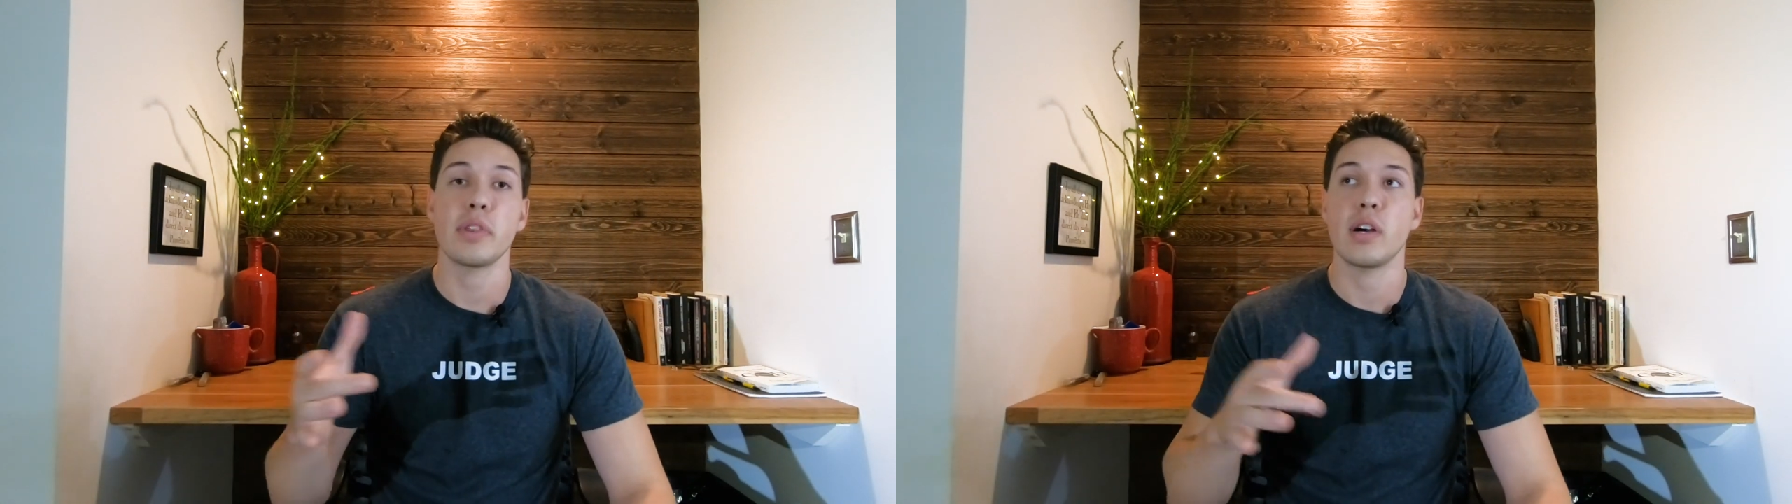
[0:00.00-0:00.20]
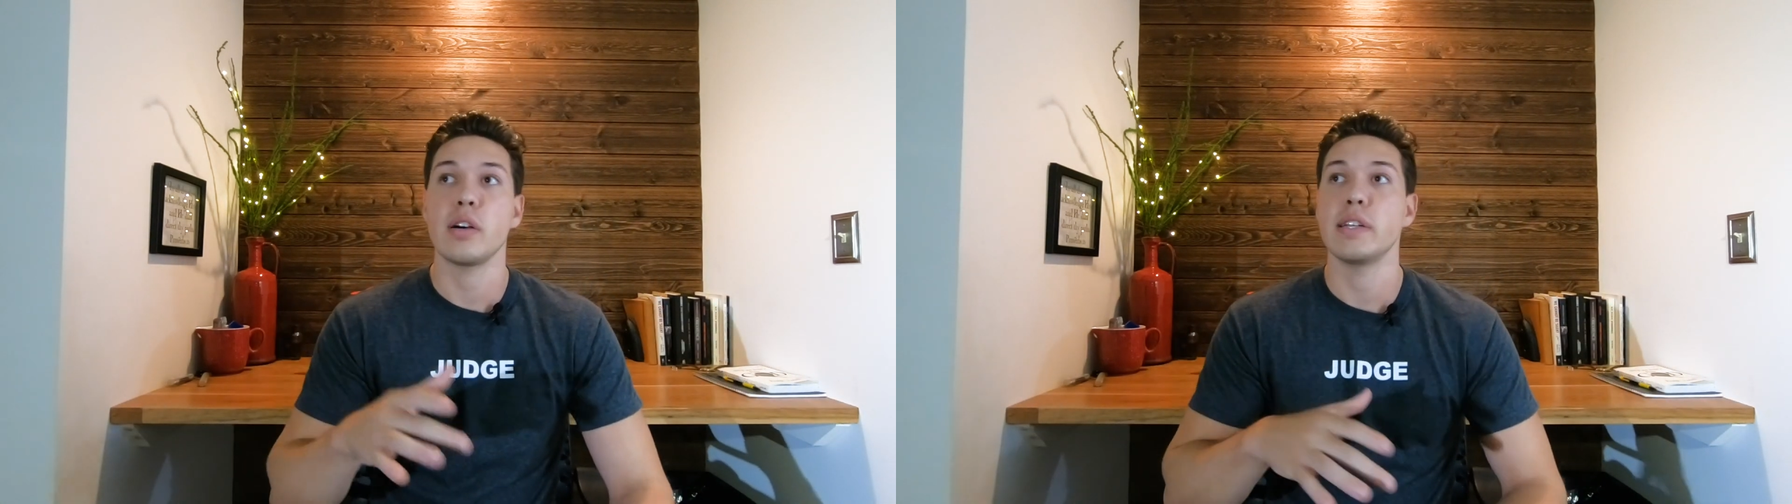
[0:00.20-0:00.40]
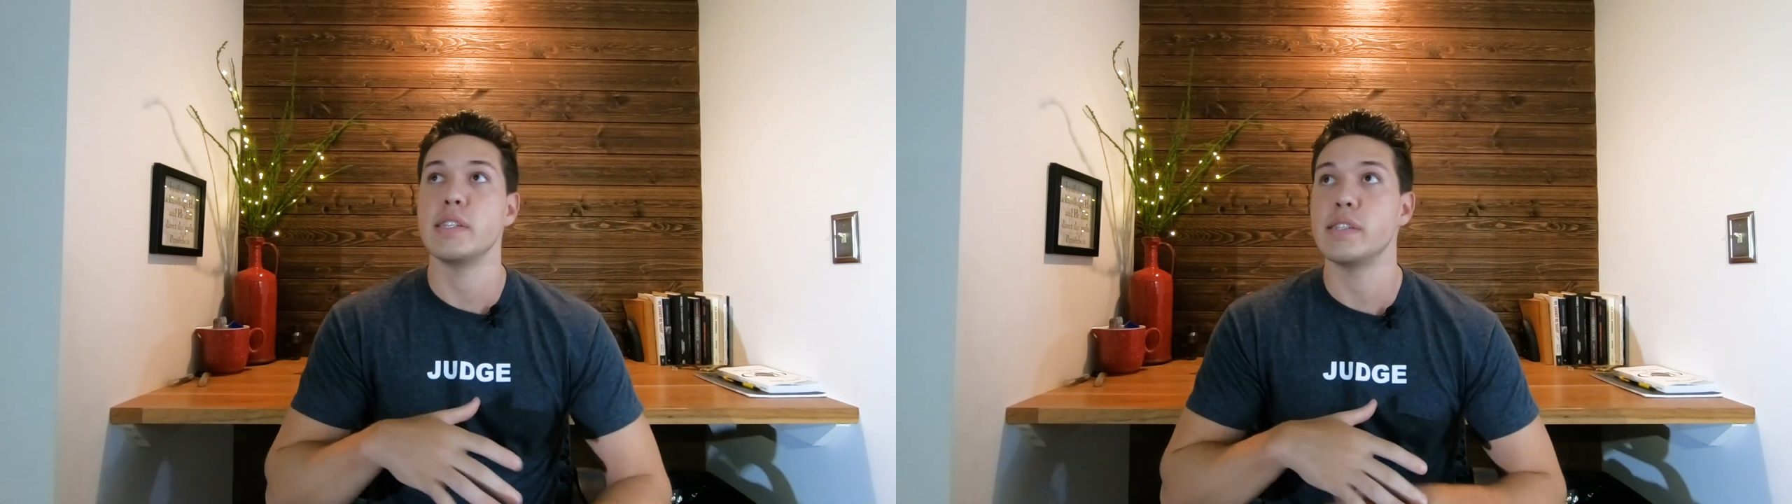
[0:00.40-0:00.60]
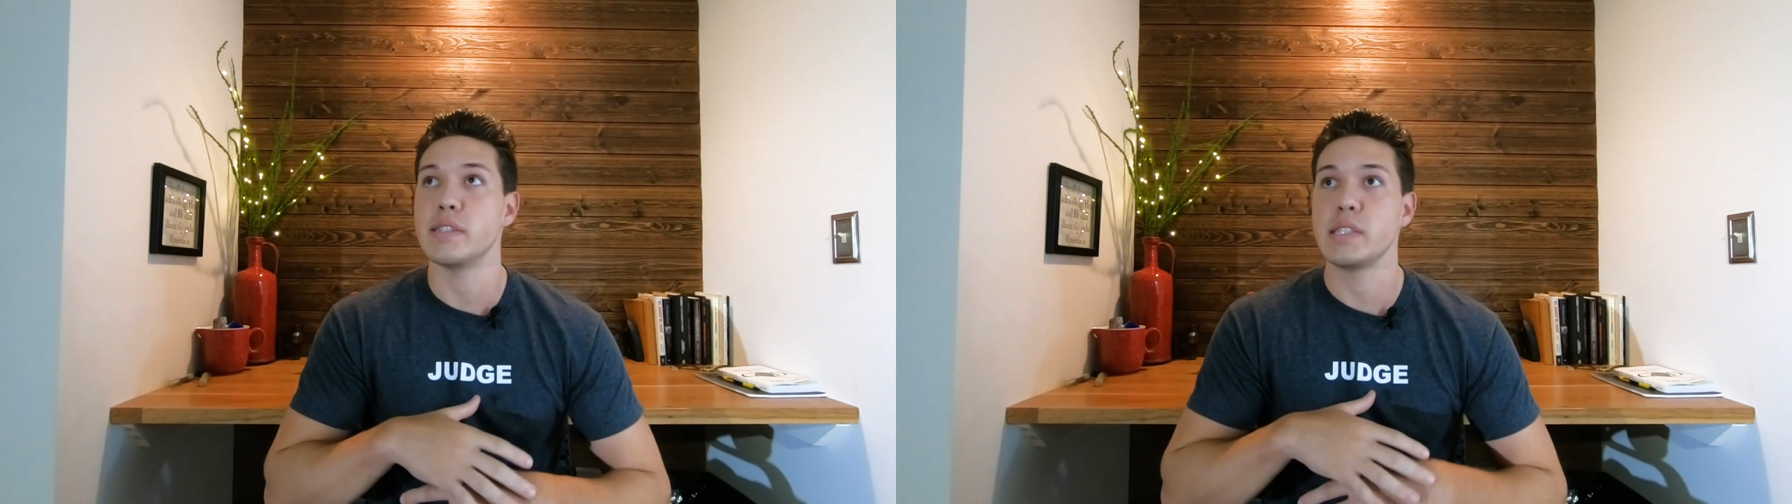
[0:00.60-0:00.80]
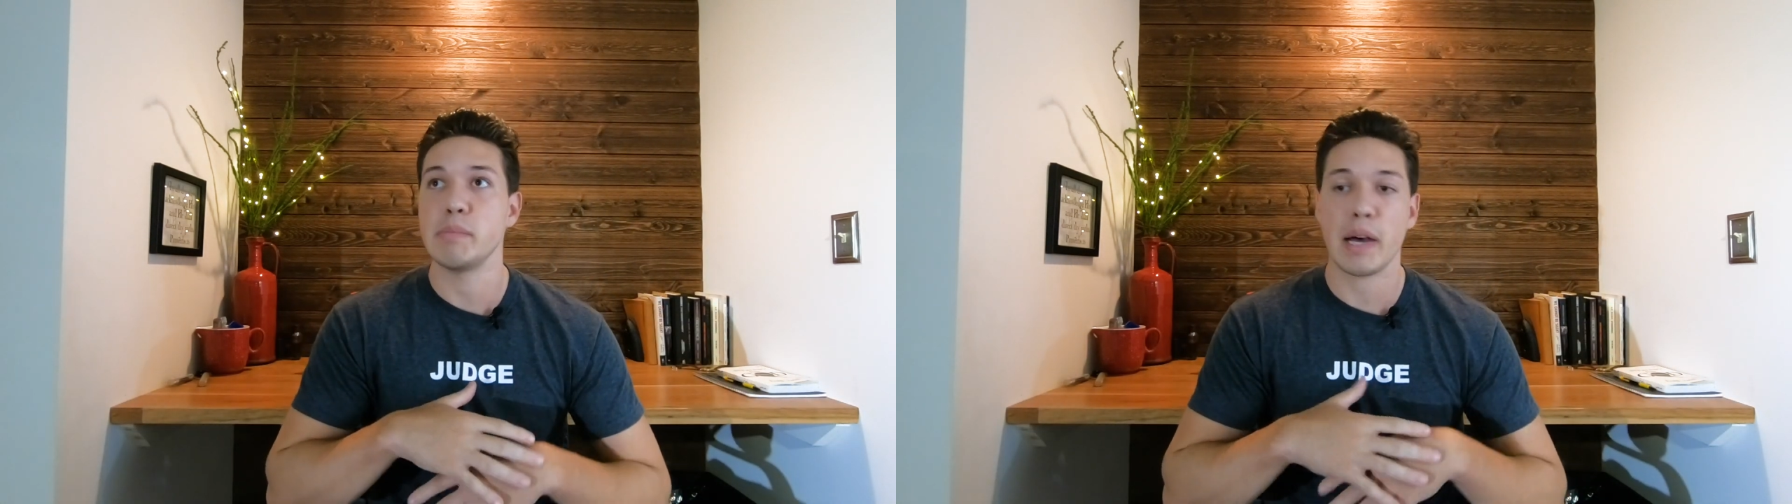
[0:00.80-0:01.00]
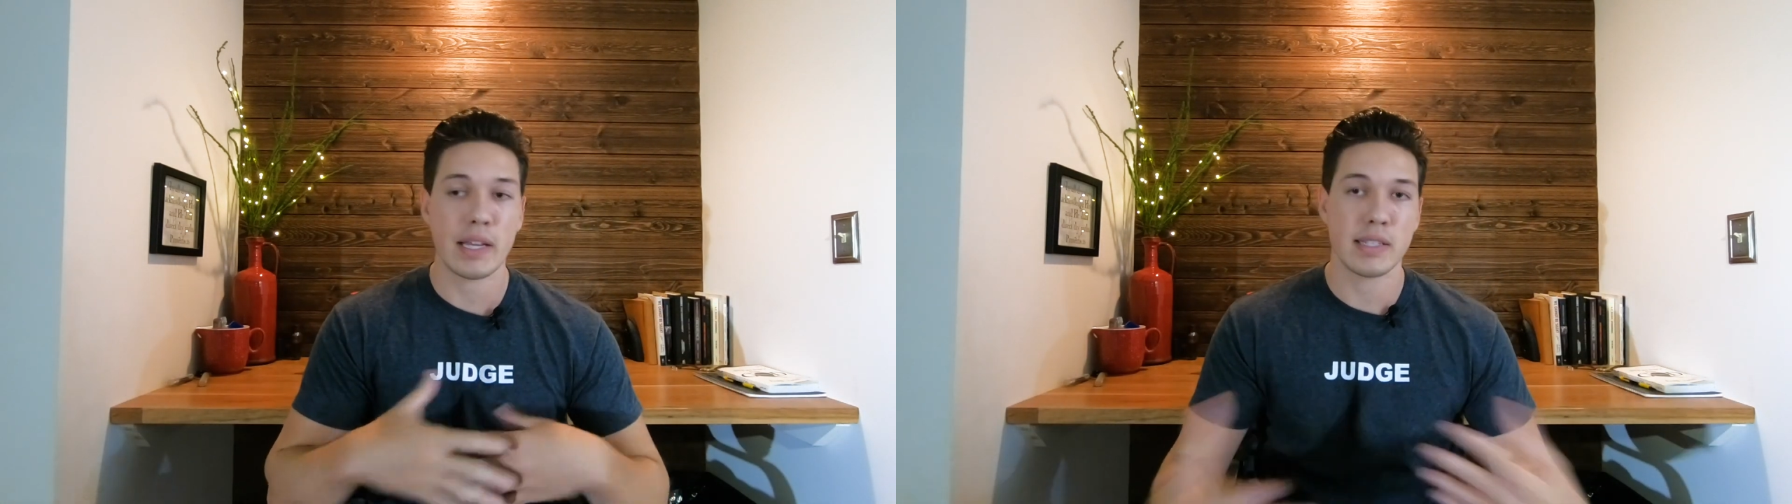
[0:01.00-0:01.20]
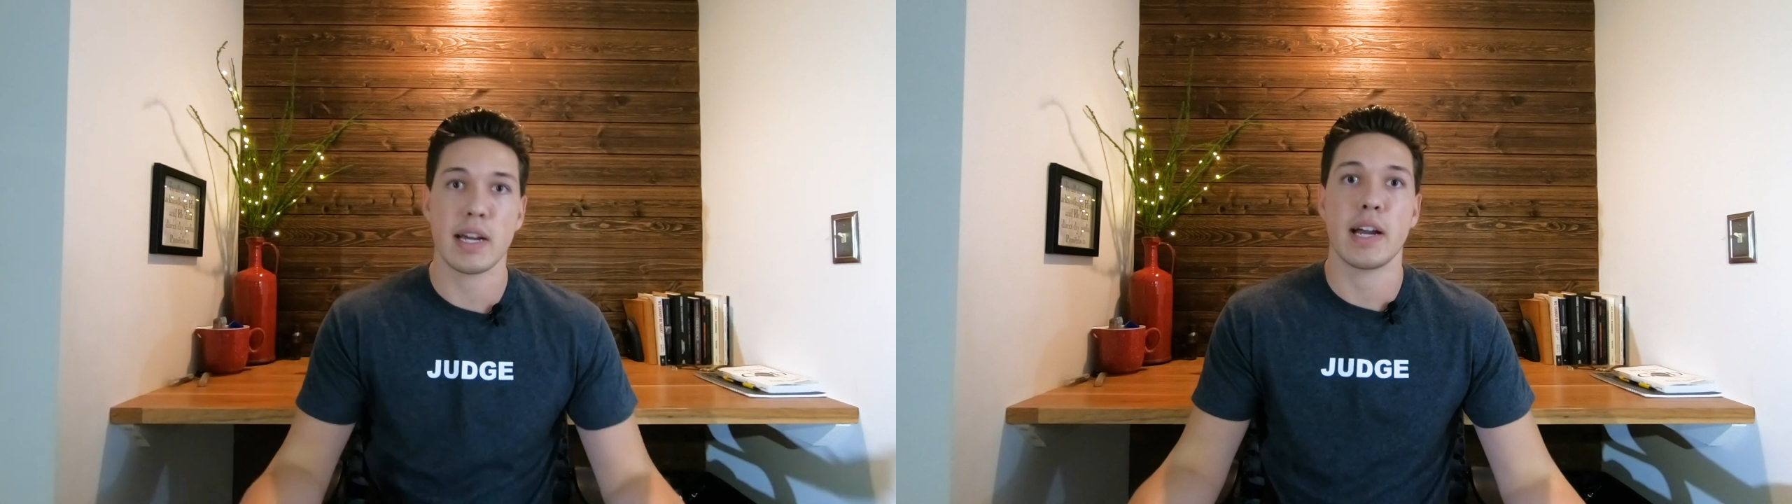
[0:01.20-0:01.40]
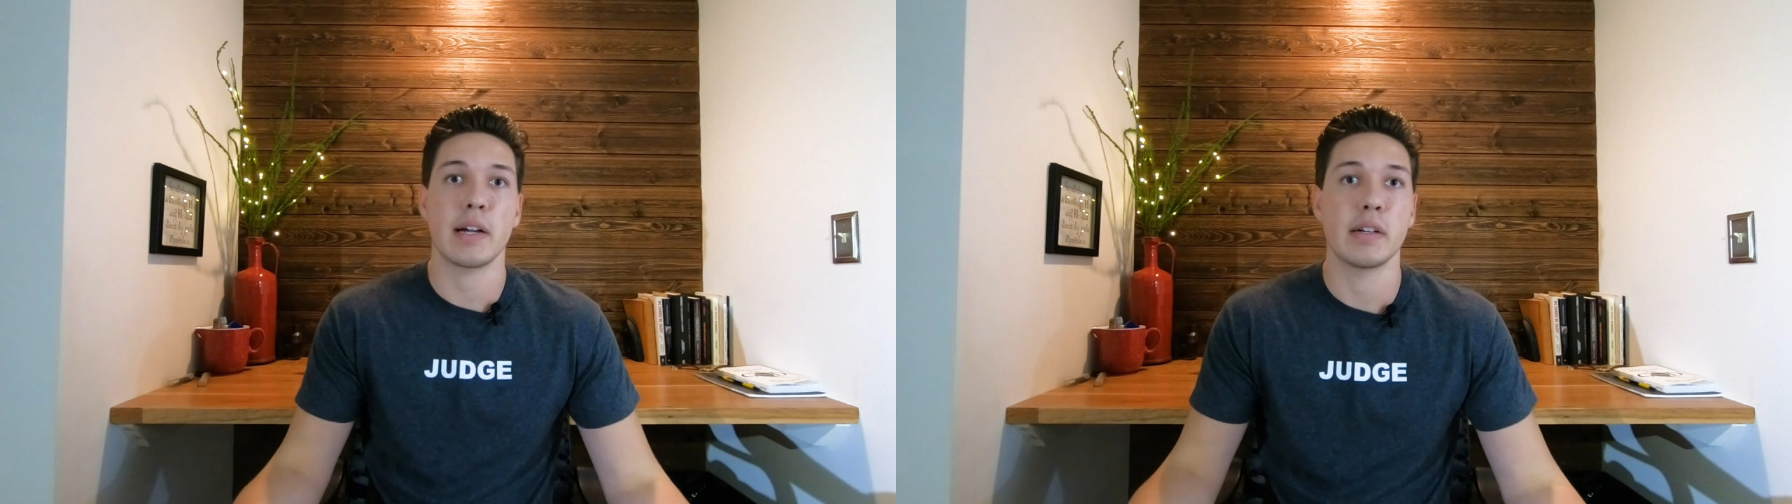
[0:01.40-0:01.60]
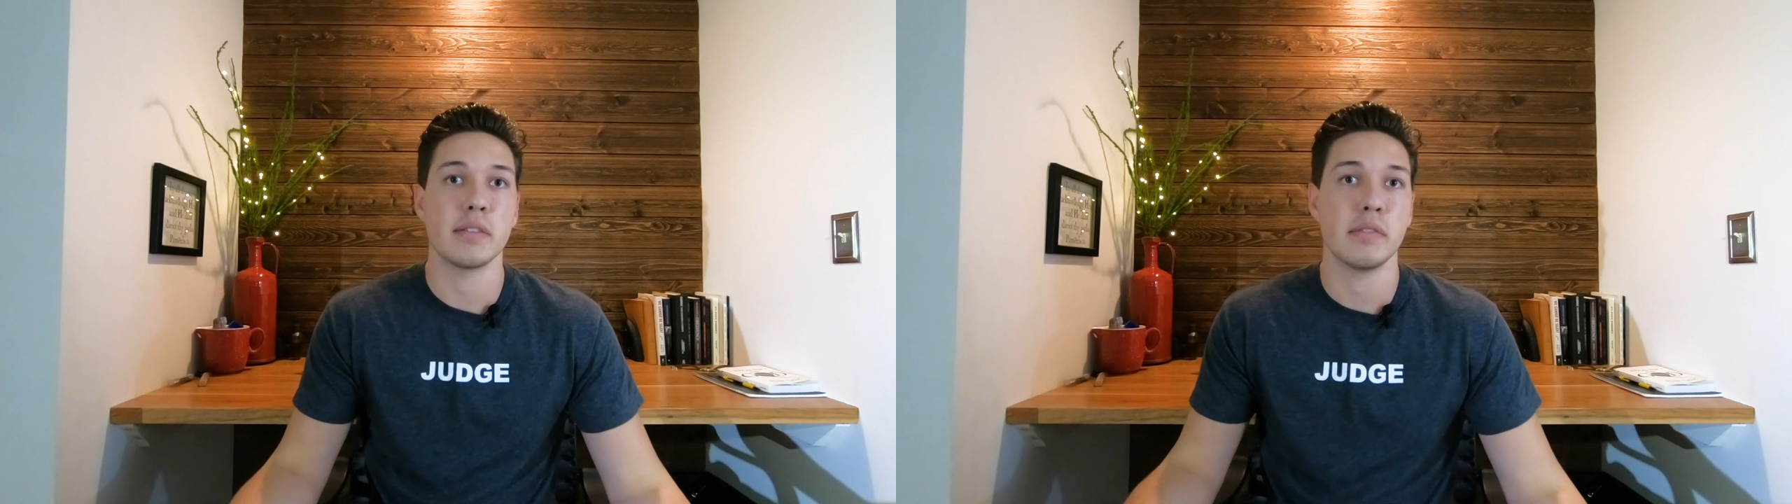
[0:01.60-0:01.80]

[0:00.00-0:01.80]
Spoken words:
y'all is my entire